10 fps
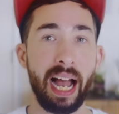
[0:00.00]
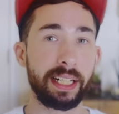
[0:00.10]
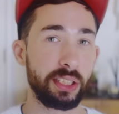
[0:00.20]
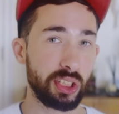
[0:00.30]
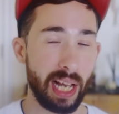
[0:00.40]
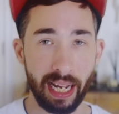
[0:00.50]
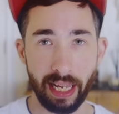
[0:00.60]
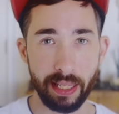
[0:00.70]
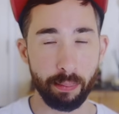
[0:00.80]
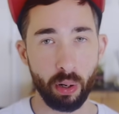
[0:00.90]
I can just
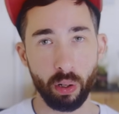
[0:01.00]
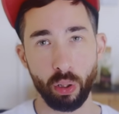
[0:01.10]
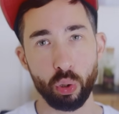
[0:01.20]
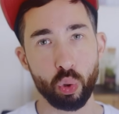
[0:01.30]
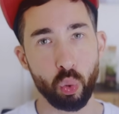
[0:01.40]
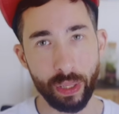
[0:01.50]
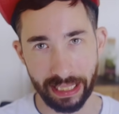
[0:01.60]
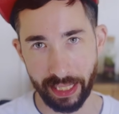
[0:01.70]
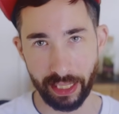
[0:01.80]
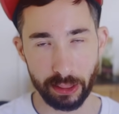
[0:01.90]
highlight them all,
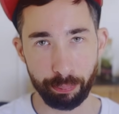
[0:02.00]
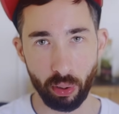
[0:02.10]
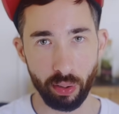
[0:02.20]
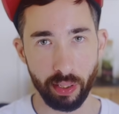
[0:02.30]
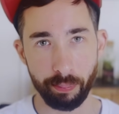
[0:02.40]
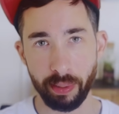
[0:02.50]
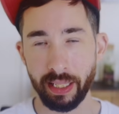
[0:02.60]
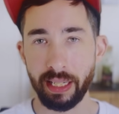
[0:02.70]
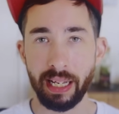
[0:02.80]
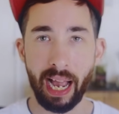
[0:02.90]
quickly export them,
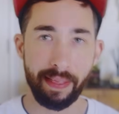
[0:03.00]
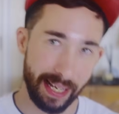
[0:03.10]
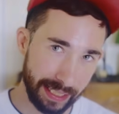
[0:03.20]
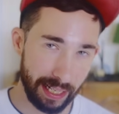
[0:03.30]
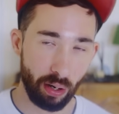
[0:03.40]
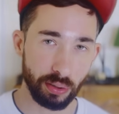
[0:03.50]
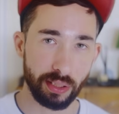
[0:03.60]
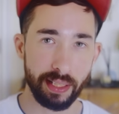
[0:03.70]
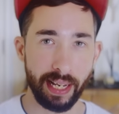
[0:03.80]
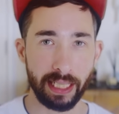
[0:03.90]
and then get on to
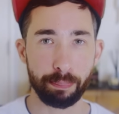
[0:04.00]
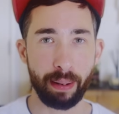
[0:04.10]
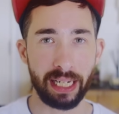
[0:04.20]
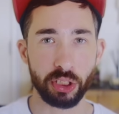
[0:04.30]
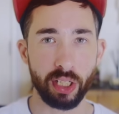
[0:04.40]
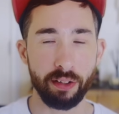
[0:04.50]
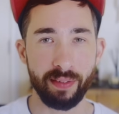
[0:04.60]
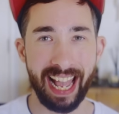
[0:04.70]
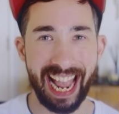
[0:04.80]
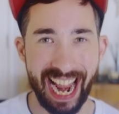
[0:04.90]
the next batch of
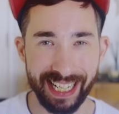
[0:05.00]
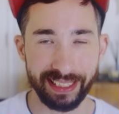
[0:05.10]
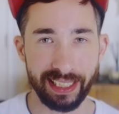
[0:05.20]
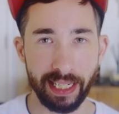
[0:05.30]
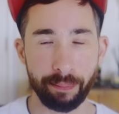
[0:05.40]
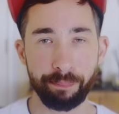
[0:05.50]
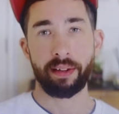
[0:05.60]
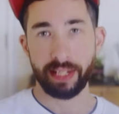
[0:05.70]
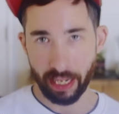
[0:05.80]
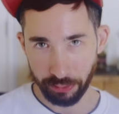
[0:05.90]
editing. Now,
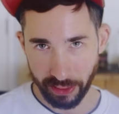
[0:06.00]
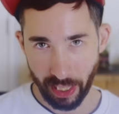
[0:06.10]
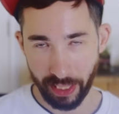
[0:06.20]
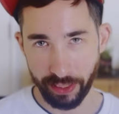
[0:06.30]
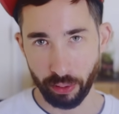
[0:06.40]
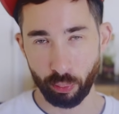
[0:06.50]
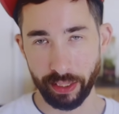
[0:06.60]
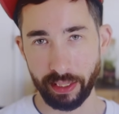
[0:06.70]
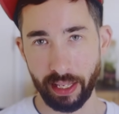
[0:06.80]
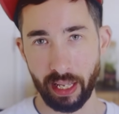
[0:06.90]
the downside
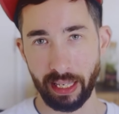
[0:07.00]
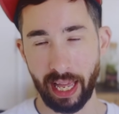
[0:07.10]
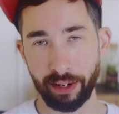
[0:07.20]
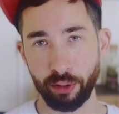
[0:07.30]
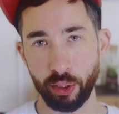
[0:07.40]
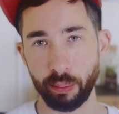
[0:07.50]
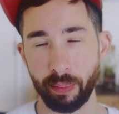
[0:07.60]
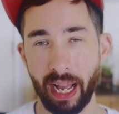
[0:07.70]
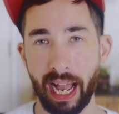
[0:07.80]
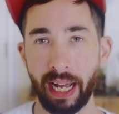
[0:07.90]
with Lightroom
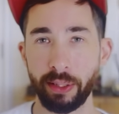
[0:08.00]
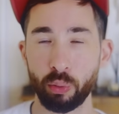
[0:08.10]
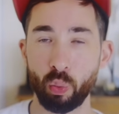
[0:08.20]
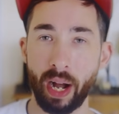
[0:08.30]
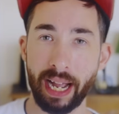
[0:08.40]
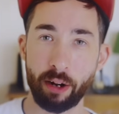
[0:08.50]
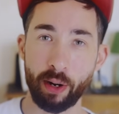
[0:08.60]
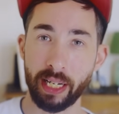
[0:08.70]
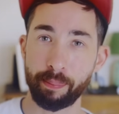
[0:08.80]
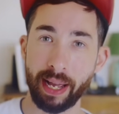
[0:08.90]
and why I
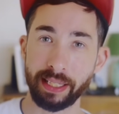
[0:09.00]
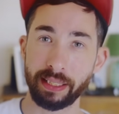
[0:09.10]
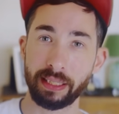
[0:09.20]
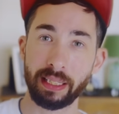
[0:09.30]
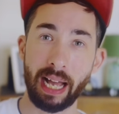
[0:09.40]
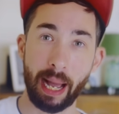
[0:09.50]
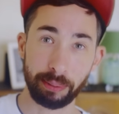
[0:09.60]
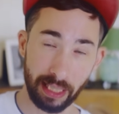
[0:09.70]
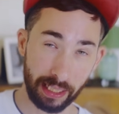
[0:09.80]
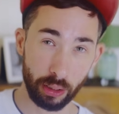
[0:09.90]
recommend
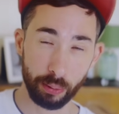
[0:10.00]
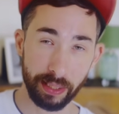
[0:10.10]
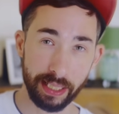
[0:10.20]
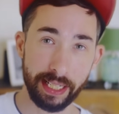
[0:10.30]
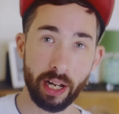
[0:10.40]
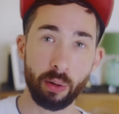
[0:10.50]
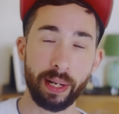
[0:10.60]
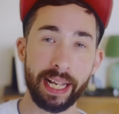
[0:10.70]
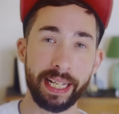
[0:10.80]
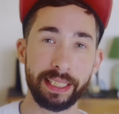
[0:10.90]
apps like Luminar Neo
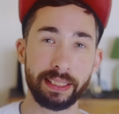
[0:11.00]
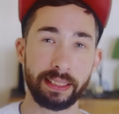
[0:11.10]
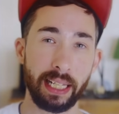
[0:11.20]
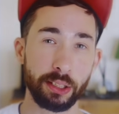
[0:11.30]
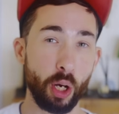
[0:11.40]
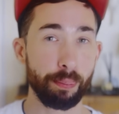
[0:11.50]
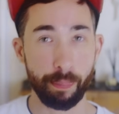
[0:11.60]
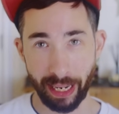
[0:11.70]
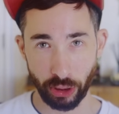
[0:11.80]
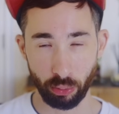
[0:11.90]
is there's no
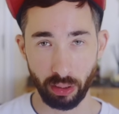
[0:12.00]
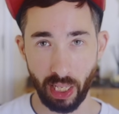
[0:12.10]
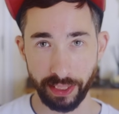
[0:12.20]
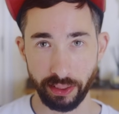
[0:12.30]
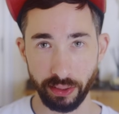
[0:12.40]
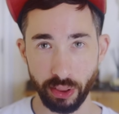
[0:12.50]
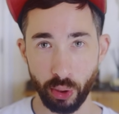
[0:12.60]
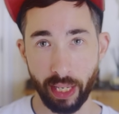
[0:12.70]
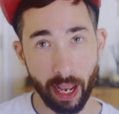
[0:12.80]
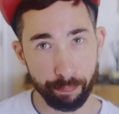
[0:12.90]
perpetual license. You
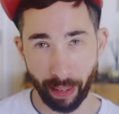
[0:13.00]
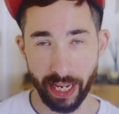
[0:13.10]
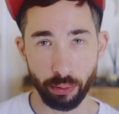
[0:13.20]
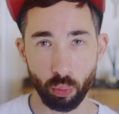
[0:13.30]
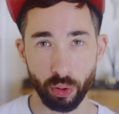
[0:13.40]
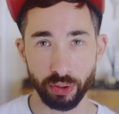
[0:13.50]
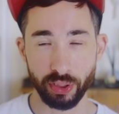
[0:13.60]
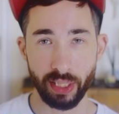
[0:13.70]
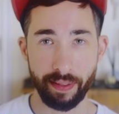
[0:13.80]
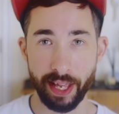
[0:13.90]
can't buy it
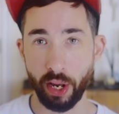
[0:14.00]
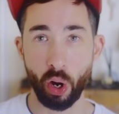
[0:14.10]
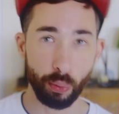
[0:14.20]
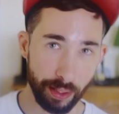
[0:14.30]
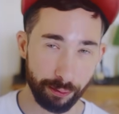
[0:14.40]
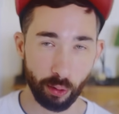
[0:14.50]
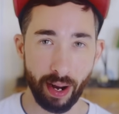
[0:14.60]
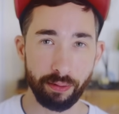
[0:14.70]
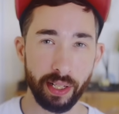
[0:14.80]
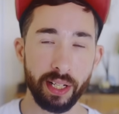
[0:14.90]
once and then own it
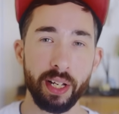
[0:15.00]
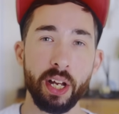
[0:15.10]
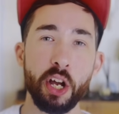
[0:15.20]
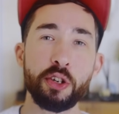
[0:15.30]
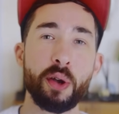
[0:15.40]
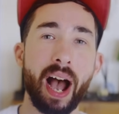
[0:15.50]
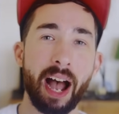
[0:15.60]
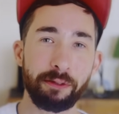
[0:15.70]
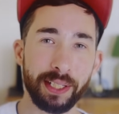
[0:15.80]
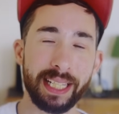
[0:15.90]
forever. You
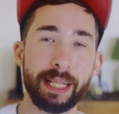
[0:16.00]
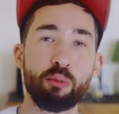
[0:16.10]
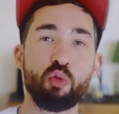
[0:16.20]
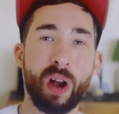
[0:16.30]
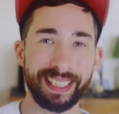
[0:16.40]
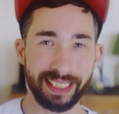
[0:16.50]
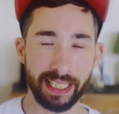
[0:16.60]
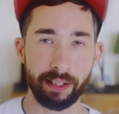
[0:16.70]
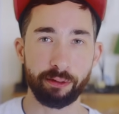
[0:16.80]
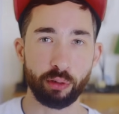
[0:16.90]
have to keep renting
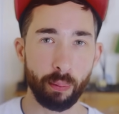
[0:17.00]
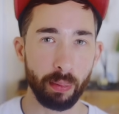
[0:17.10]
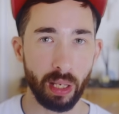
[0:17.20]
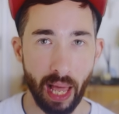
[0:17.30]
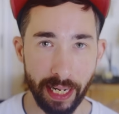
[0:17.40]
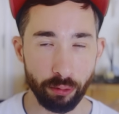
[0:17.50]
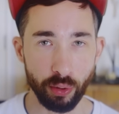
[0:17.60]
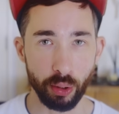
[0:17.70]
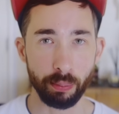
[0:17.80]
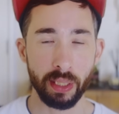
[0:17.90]
it from
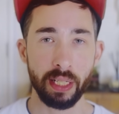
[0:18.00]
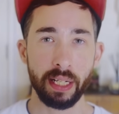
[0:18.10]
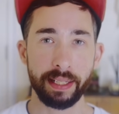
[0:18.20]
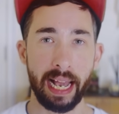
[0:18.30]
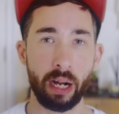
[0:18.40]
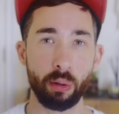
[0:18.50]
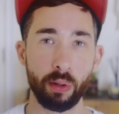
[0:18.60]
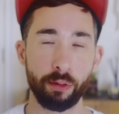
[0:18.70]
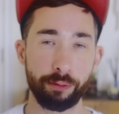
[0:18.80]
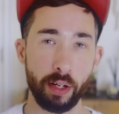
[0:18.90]
Lightroom. Now,
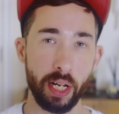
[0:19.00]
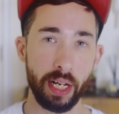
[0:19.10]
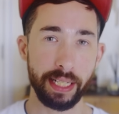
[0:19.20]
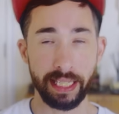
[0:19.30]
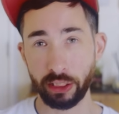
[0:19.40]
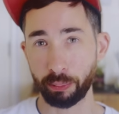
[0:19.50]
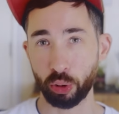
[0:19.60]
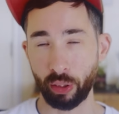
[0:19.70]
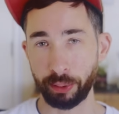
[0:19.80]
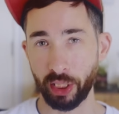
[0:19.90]
for a year
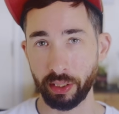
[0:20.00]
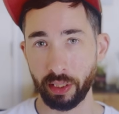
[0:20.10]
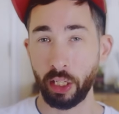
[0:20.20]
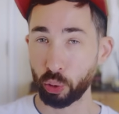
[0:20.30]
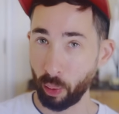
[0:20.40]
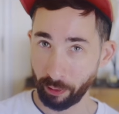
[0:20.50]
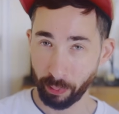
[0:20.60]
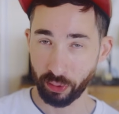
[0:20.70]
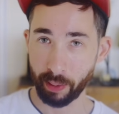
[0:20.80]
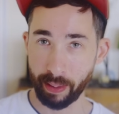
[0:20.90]
subscription, a
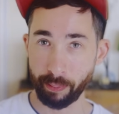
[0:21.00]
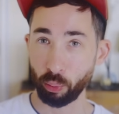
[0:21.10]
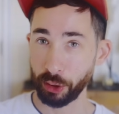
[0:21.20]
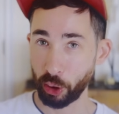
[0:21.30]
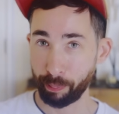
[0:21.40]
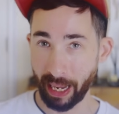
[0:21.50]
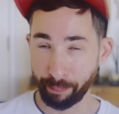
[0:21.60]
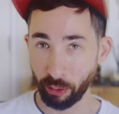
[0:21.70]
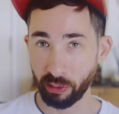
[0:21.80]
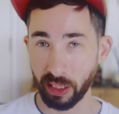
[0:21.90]
12-month commitment, which you pay
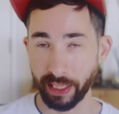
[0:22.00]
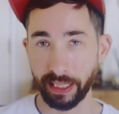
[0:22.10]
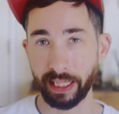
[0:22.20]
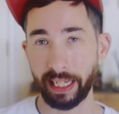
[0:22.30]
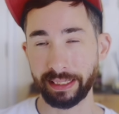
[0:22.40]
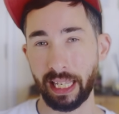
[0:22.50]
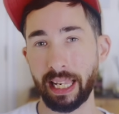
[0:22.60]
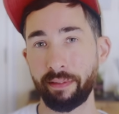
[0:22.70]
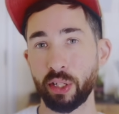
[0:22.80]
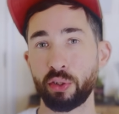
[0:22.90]
monthly, it's
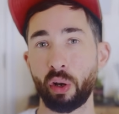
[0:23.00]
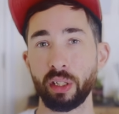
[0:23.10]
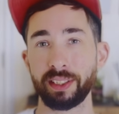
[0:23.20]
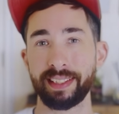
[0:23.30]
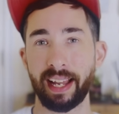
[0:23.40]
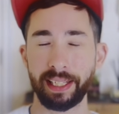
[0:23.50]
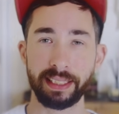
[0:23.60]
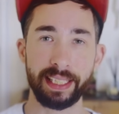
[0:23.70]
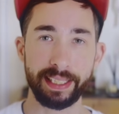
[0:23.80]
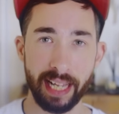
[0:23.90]

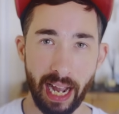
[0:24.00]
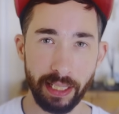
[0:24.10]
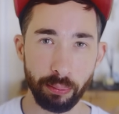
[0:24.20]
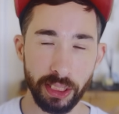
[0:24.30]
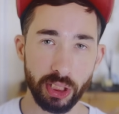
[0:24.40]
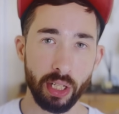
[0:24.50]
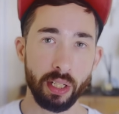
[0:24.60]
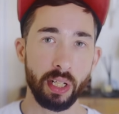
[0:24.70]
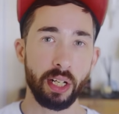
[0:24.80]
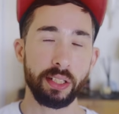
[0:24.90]
$11.99, which
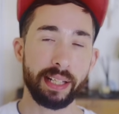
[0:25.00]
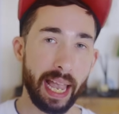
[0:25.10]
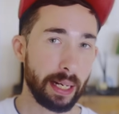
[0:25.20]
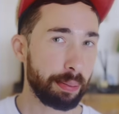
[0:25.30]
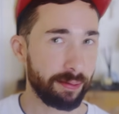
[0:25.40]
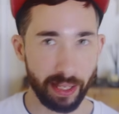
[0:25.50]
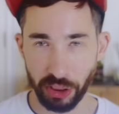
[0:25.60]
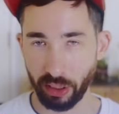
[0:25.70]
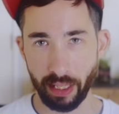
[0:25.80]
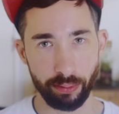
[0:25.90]
you're getting a
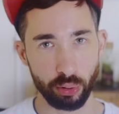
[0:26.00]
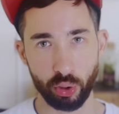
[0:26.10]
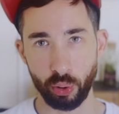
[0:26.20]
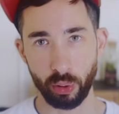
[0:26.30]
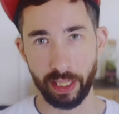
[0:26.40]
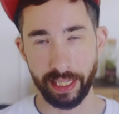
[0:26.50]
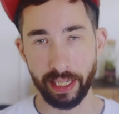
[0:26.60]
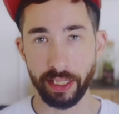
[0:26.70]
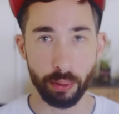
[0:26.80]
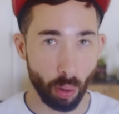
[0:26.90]
professional level tool here.
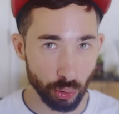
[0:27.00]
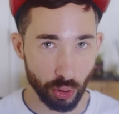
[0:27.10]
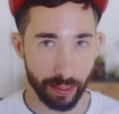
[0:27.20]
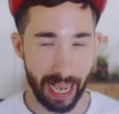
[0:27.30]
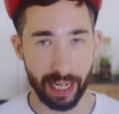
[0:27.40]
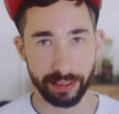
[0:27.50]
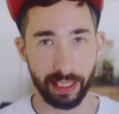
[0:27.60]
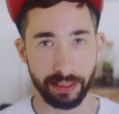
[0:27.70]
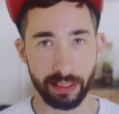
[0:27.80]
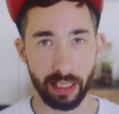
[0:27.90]
You also get
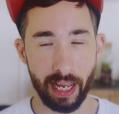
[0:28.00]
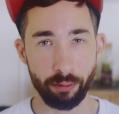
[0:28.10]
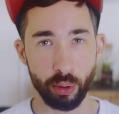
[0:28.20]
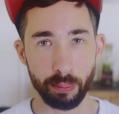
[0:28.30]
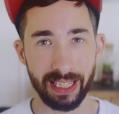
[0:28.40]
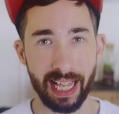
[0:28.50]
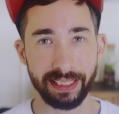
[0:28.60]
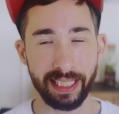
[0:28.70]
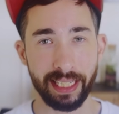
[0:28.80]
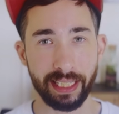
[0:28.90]
access to Lightroom
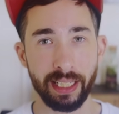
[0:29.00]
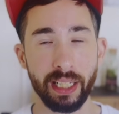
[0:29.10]
Classic.